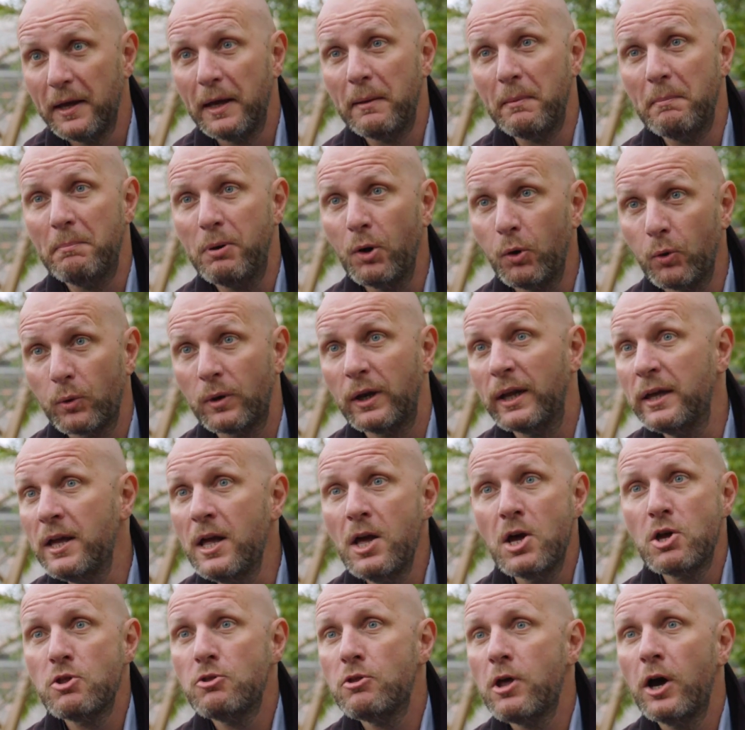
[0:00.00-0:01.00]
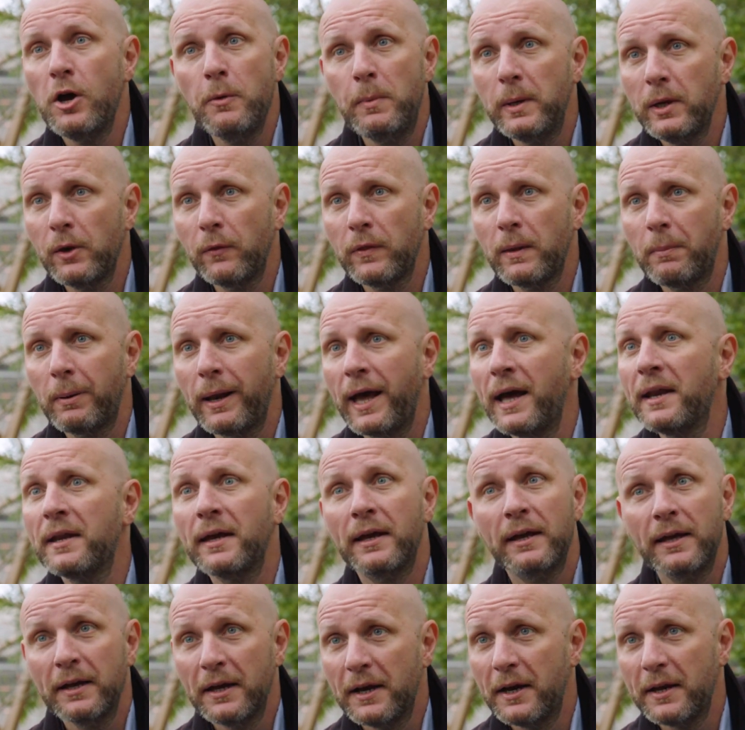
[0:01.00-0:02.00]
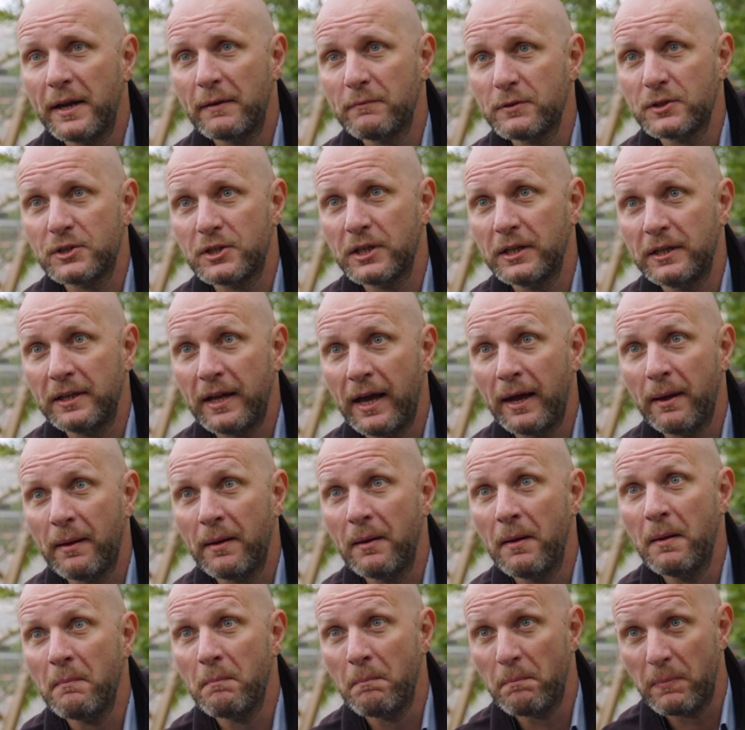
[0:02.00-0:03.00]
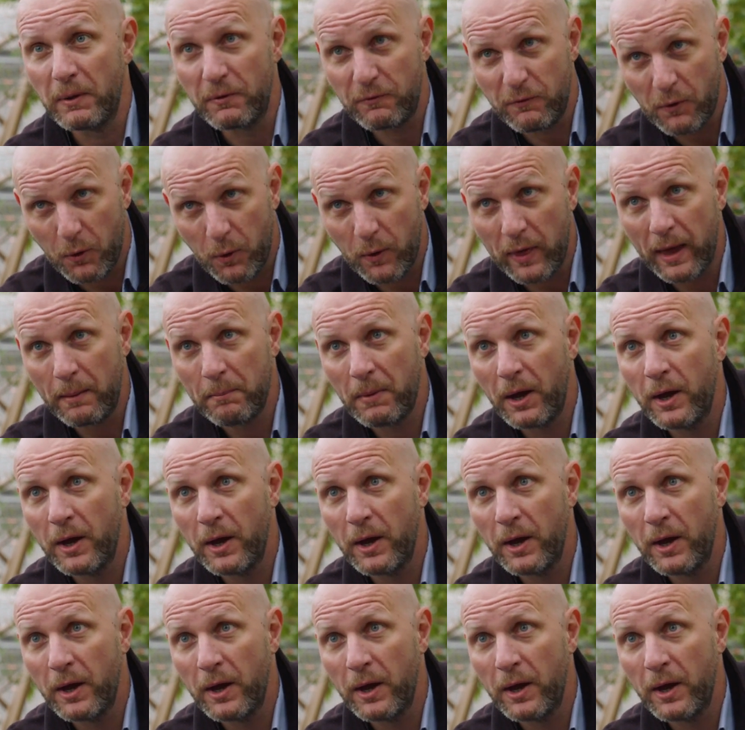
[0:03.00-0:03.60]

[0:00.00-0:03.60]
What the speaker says: importantly, nobody on the planet had ever seen that before that